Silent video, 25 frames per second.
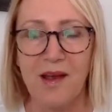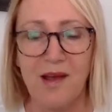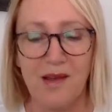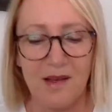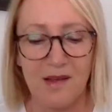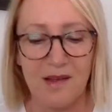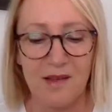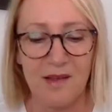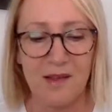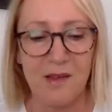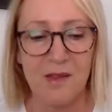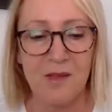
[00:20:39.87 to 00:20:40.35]

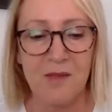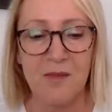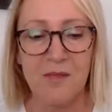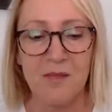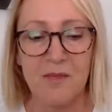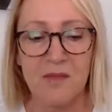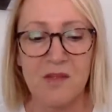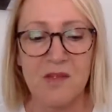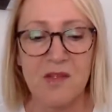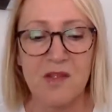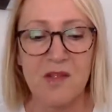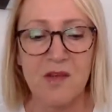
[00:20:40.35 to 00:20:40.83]
And then,
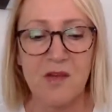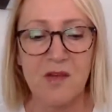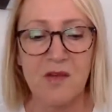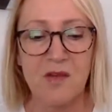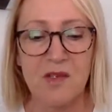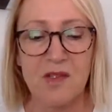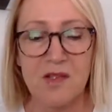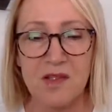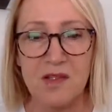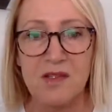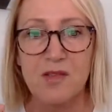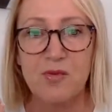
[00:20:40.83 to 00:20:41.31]
so
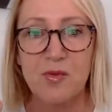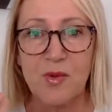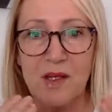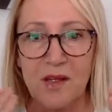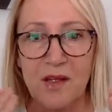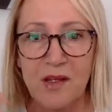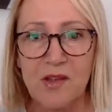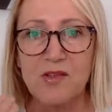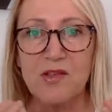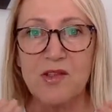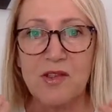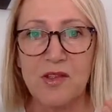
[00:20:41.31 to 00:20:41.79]
this is
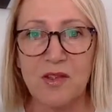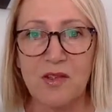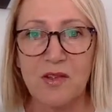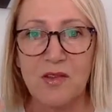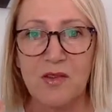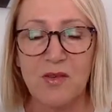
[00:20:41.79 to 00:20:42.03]
religion.